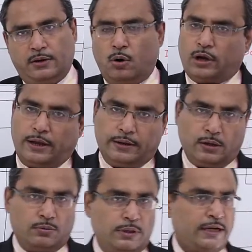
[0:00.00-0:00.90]
Okay,
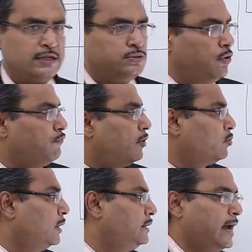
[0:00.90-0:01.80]
now let us go for
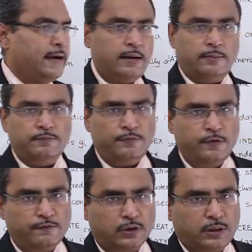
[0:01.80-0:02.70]
one diagram
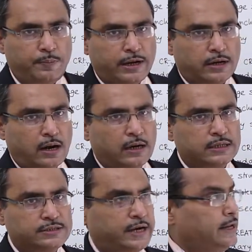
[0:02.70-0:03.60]
for the better
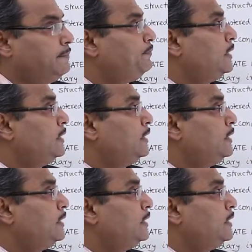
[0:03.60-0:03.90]
understanding.